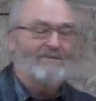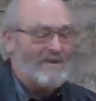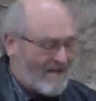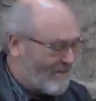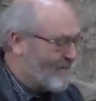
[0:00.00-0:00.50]
So I
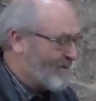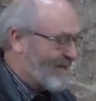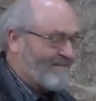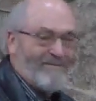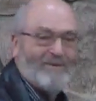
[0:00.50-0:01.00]
want to help you
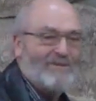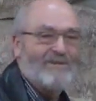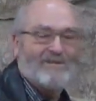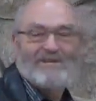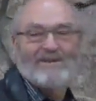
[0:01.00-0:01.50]
with that verse
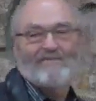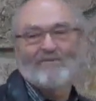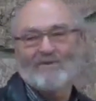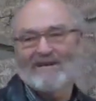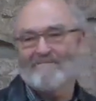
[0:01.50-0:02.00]
in just a
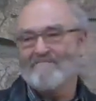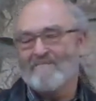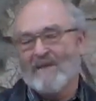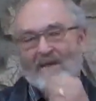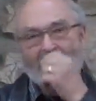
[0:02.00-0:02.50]
different way.
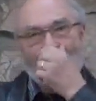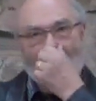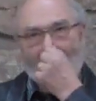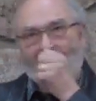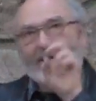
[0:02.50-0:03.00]

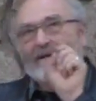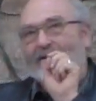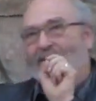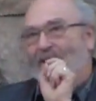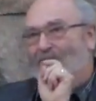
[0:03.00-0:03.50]

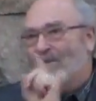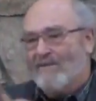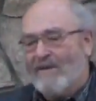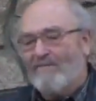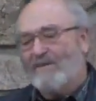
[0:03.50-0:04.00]
If the
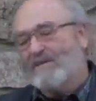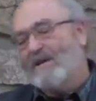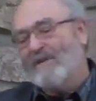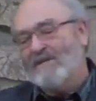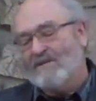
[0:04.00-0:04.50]
thief is
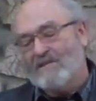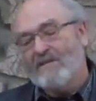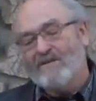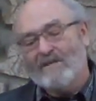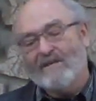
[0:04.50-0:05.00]
coming to
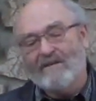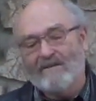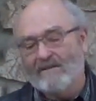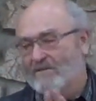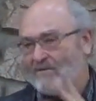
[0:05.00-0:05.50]
steal, kill,
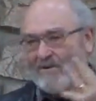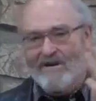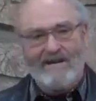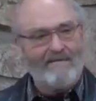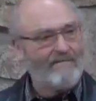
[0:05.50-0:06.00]
and
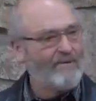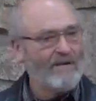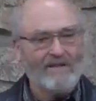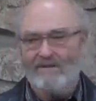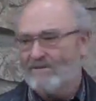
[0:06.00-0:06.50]
destroy, and never
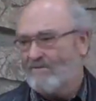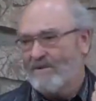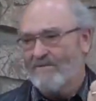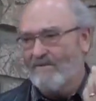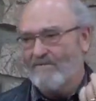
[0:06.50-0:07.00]
forget those
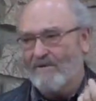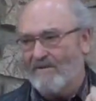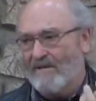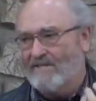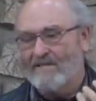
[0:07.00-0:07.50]
three
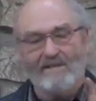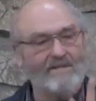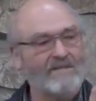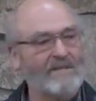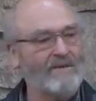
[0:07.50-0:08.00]
things. He's
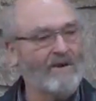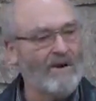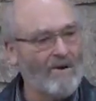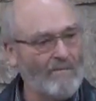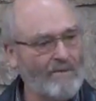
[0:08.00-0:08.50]
going to steal your
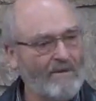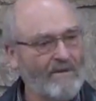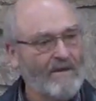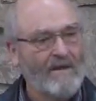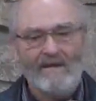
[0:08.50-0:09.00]
hope.
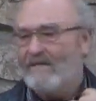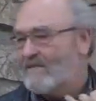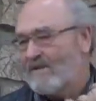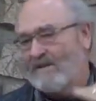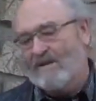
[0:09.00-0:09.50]

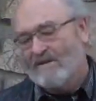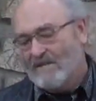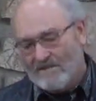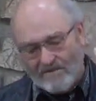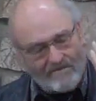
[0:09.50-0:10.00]
He's going
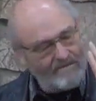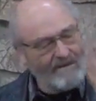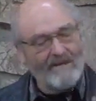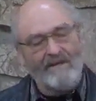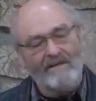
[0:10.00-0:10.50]

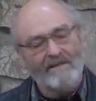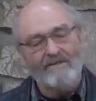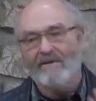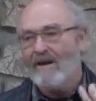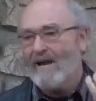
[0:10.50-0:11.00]
to
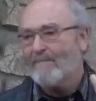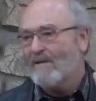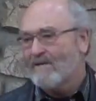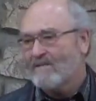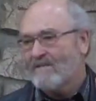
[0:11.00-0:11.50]
kill your
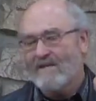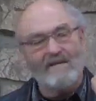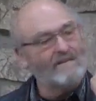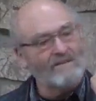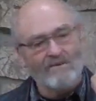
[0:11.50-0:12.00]
happiness.
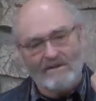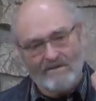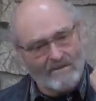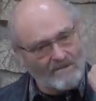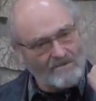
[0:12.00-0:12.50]
He is
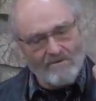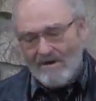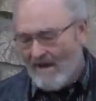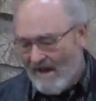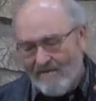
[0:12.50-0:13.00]
going to
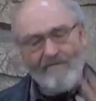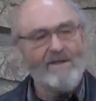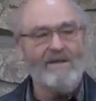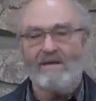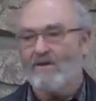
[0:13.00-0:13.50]
destroy
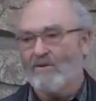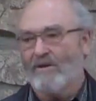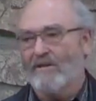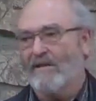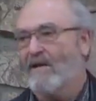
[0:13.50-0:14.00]
everything
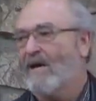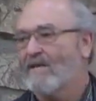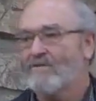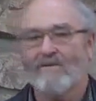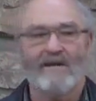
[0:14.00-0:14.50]
good that
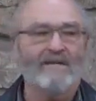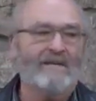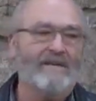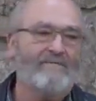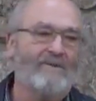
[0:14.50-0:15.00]
God is trying
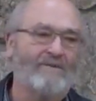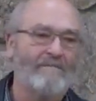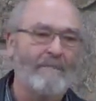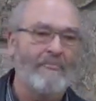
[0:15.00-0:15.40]
to give you.